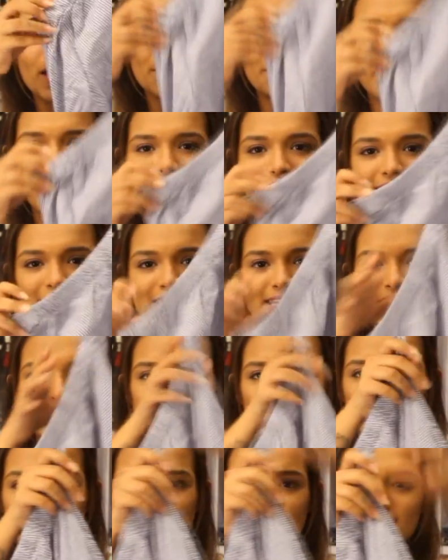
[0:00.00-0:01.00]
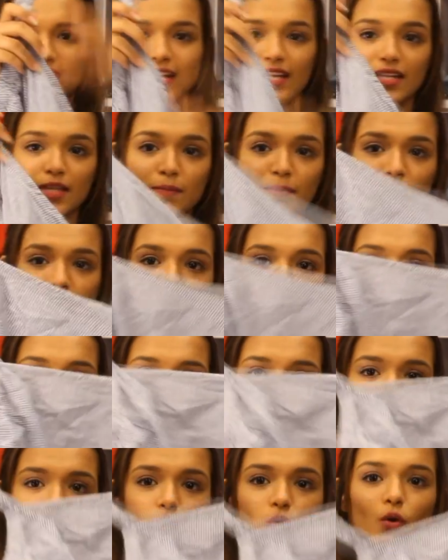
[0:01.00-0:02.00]
maxi dress that Deepika
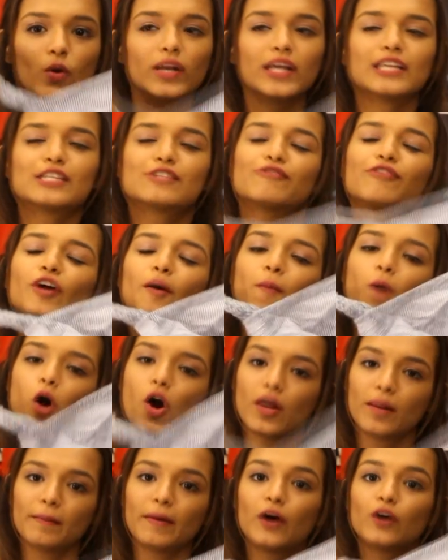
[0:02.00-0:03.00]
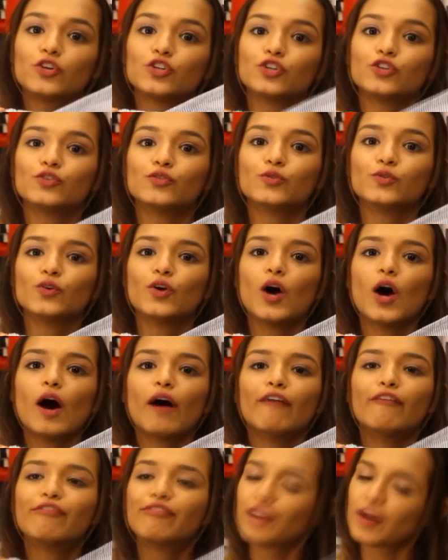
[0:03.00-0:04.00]
Padukone, it's from All About You,
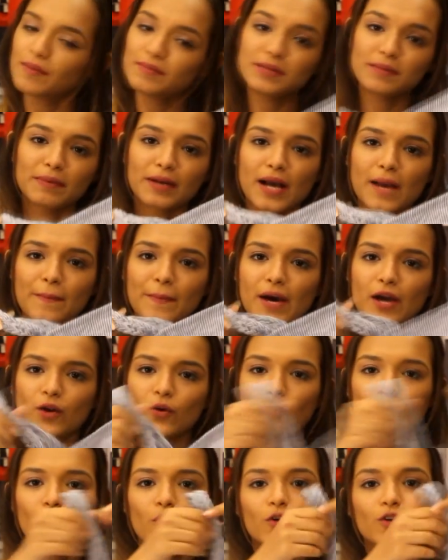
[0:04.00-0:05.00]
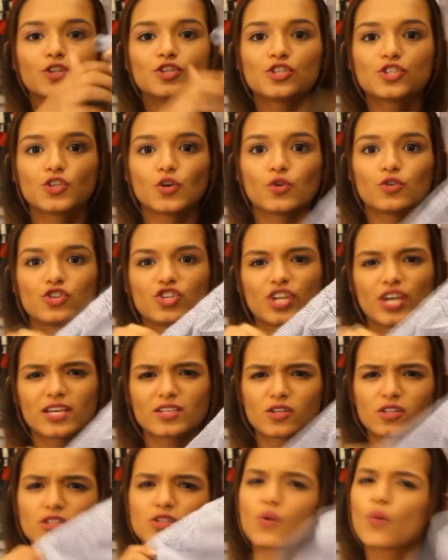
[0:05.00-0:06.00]
from Deepika Padukone. So she
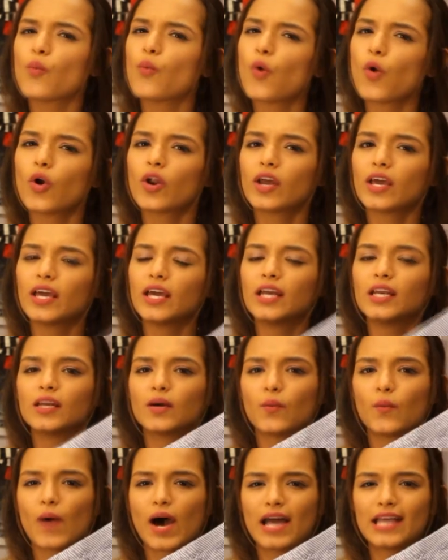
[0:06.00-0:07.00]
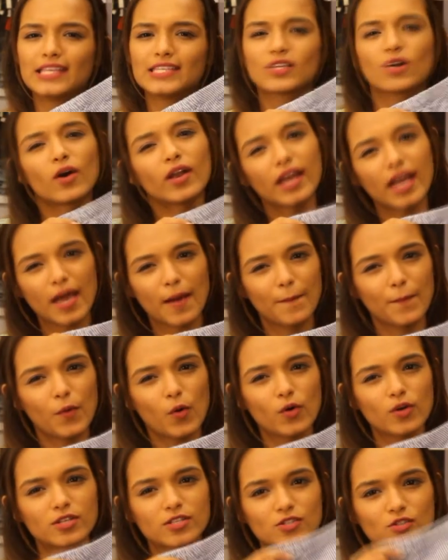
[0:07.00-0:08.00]
has also wore it once on
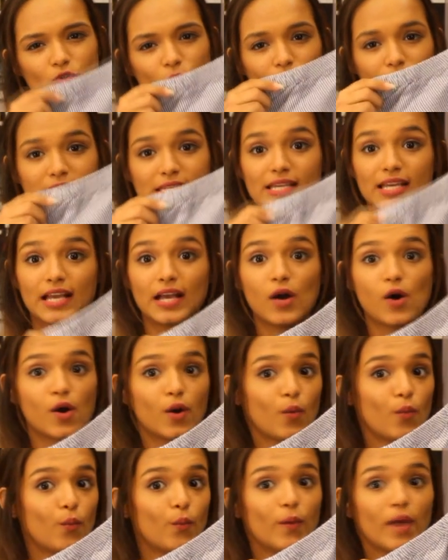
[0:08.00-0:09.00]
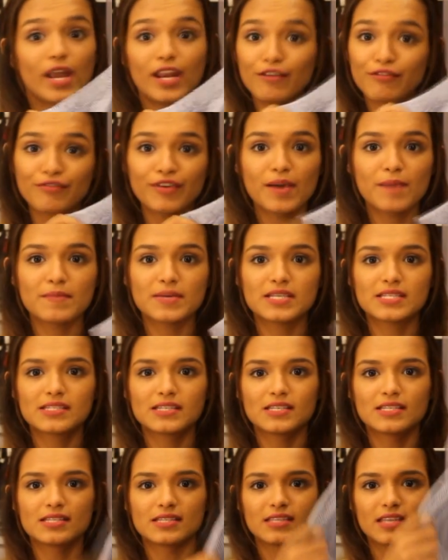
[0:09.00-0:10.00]
airport, so it's got very famous
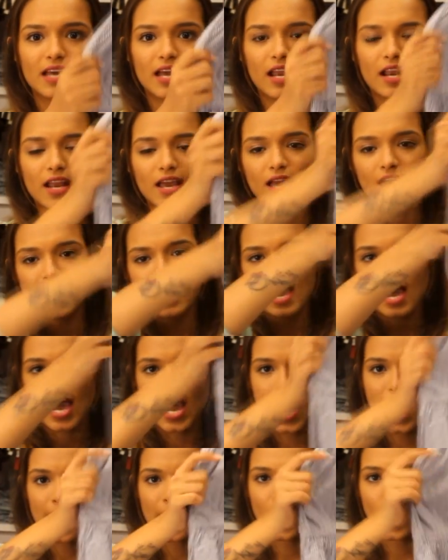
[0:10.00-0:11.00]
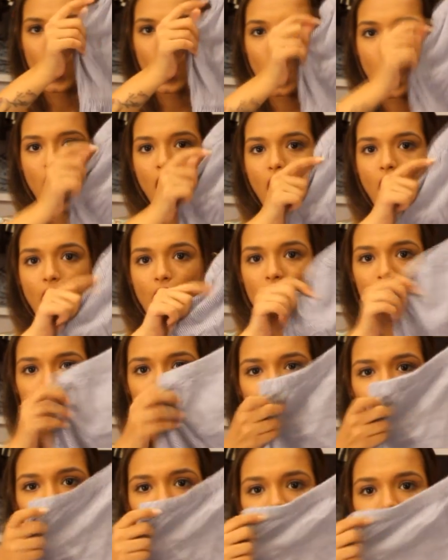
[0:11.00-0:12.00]
since then, and I
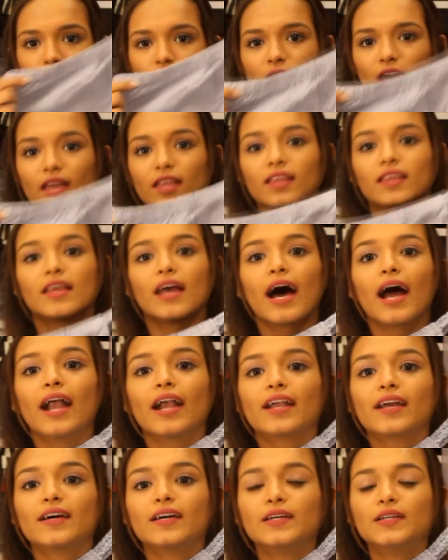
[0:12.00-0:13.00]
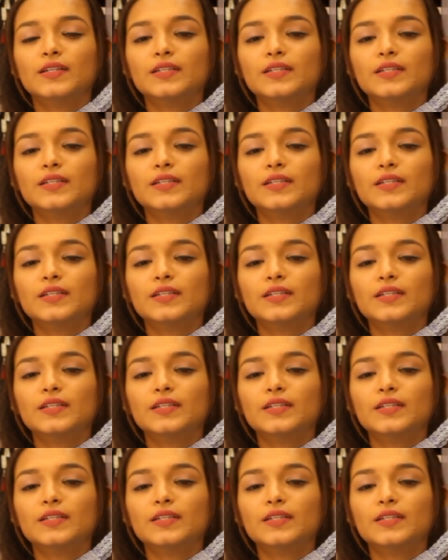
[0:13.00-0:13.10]
love it. Look at that,